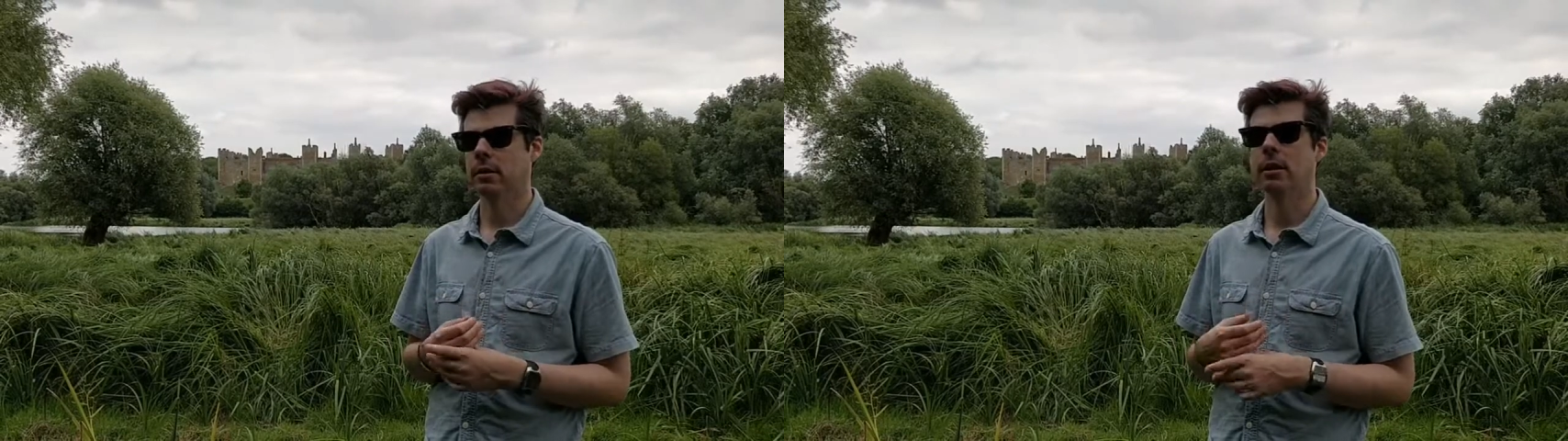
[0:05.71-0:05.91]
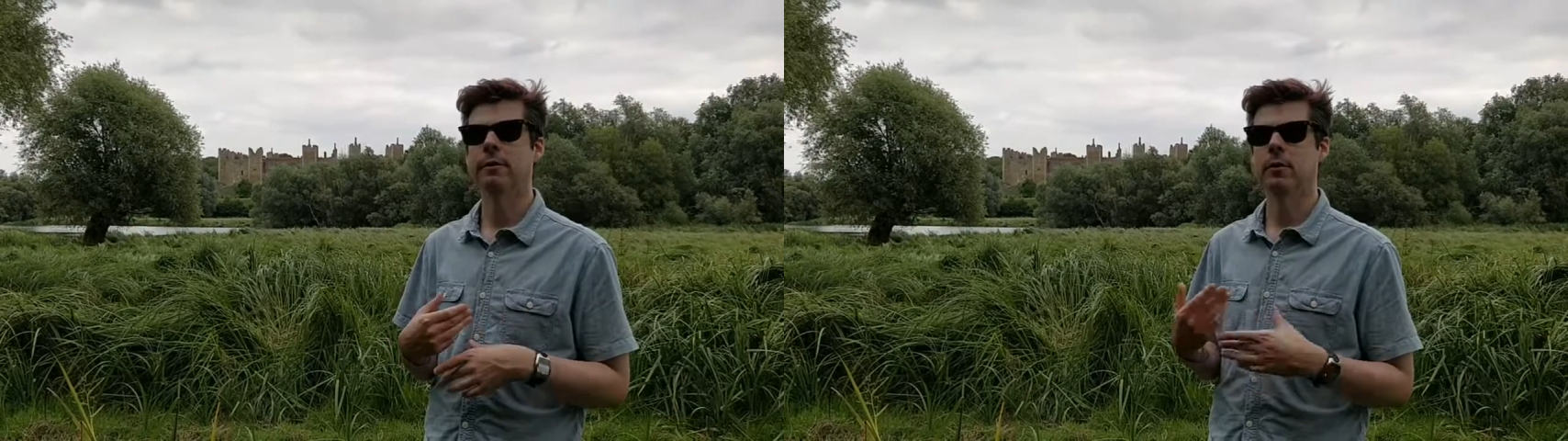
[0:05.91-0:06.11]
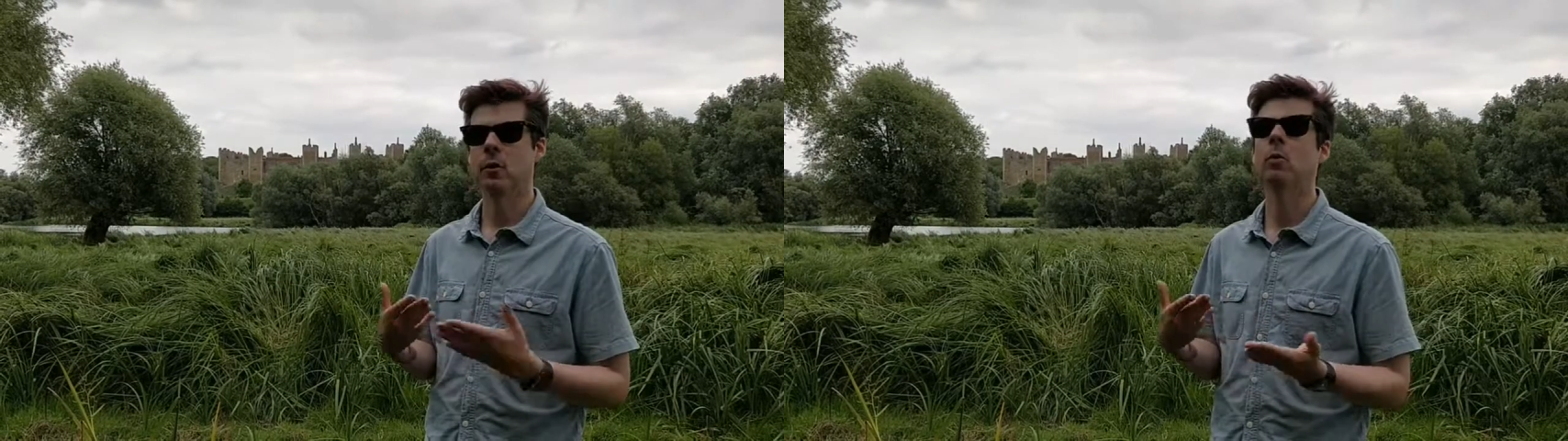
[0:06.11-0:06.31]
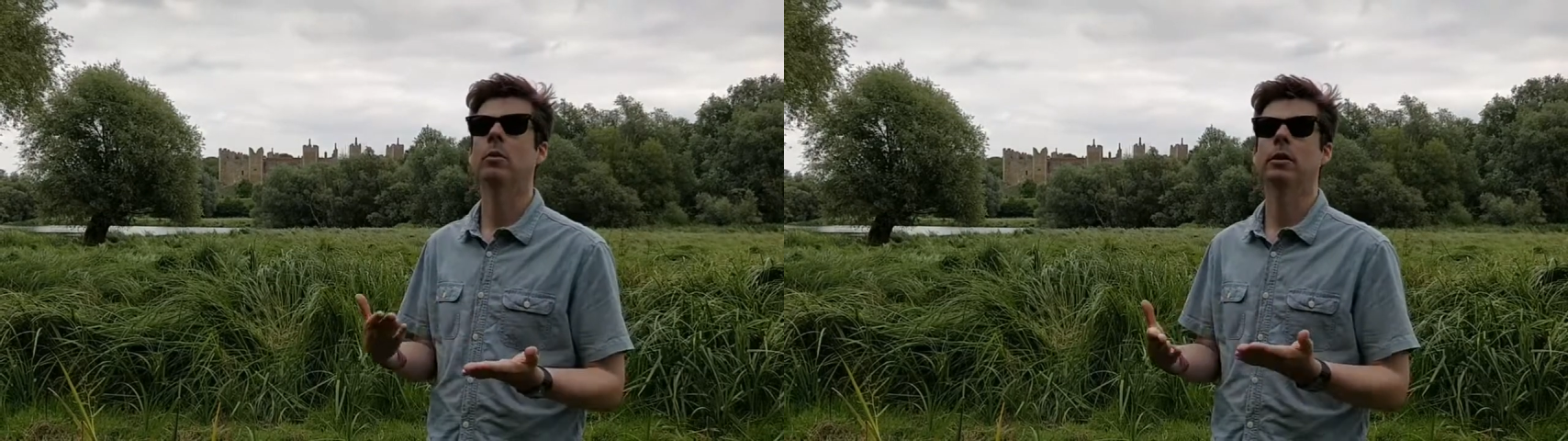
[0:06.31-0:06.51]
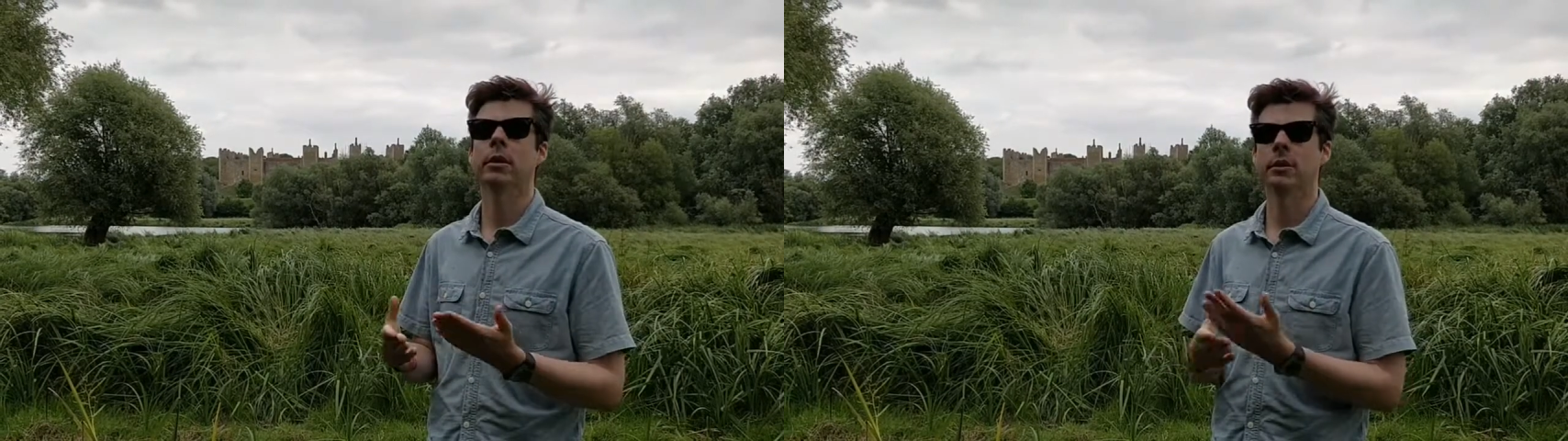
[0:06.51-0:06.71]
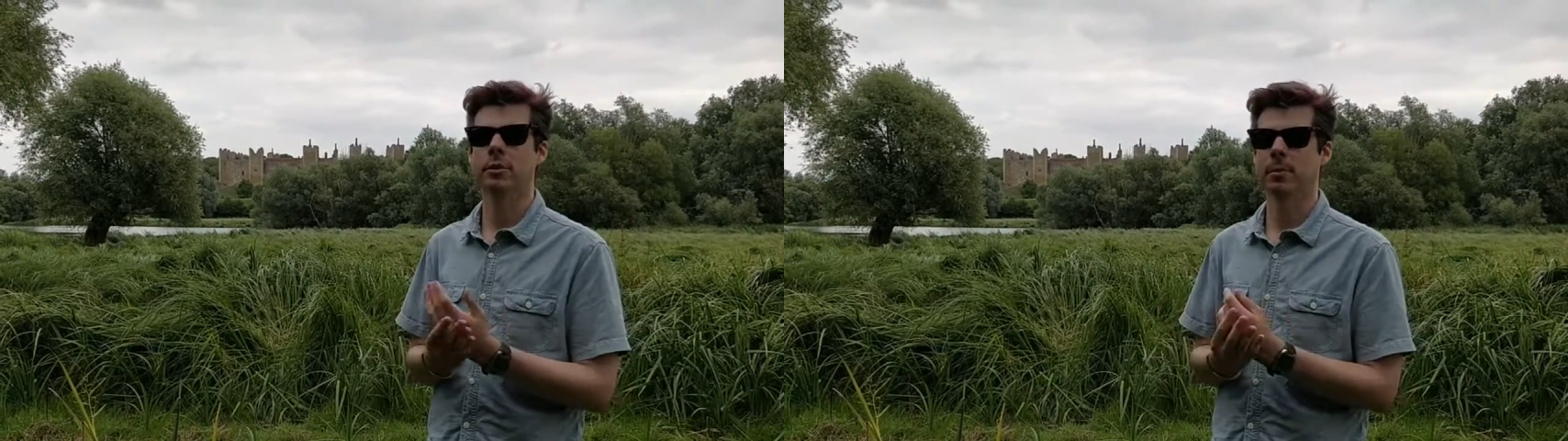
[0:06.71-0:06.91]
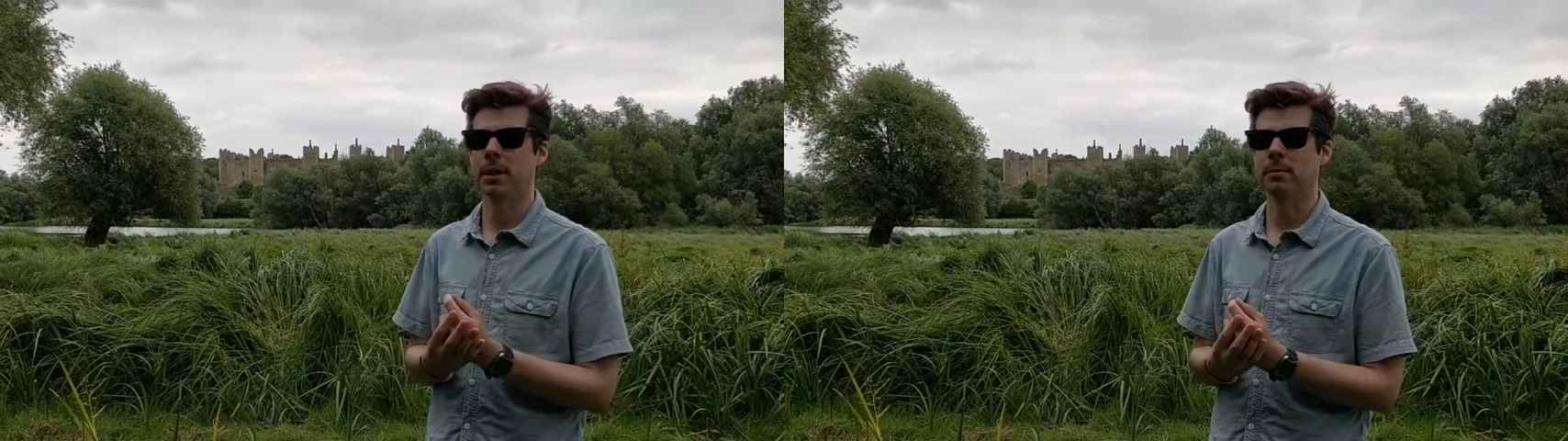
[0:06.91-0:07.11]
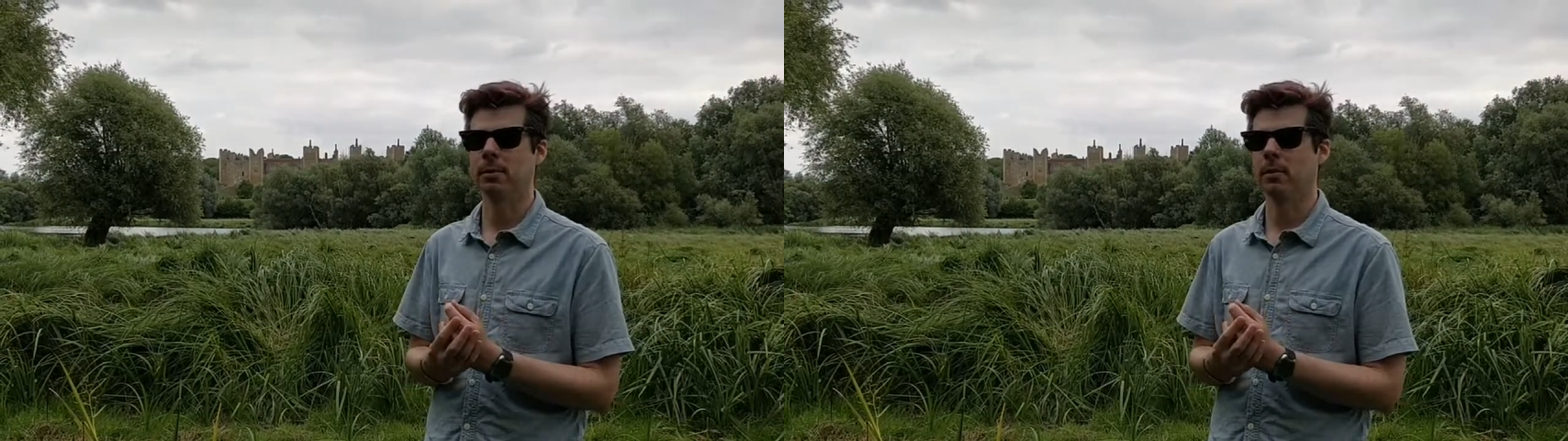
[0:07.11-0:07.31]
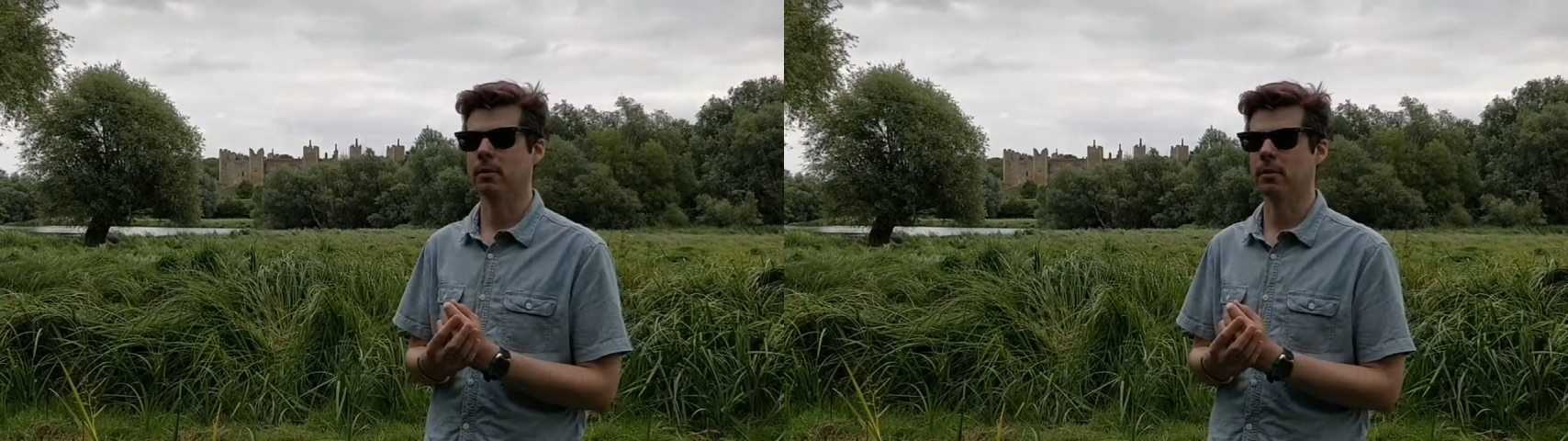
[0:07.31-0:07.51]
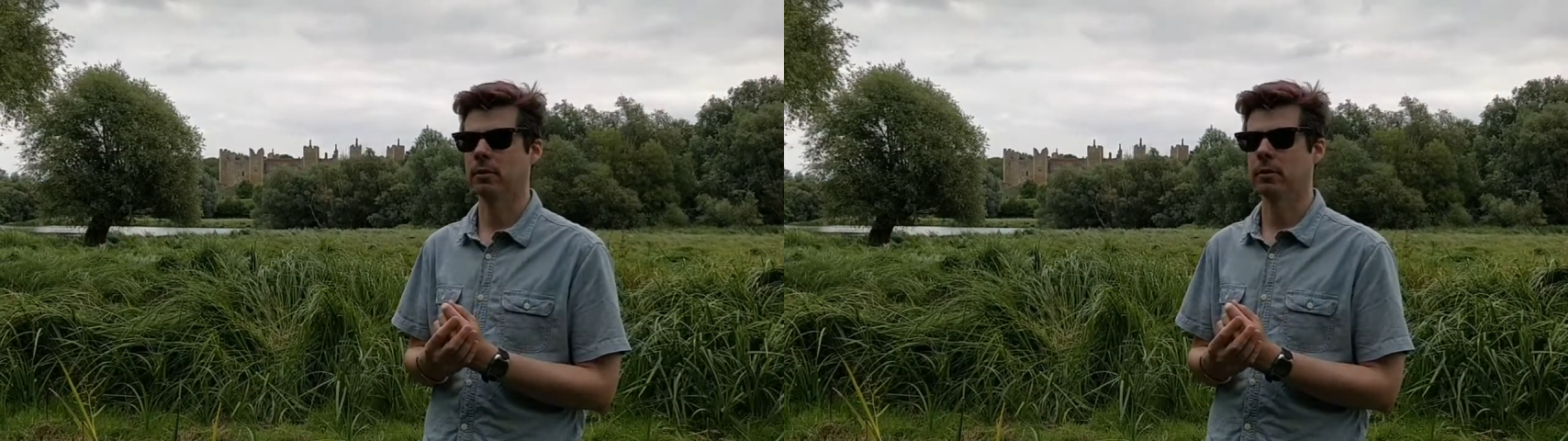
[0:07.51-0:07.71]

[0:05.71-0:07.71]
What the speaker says: if you're one of those people,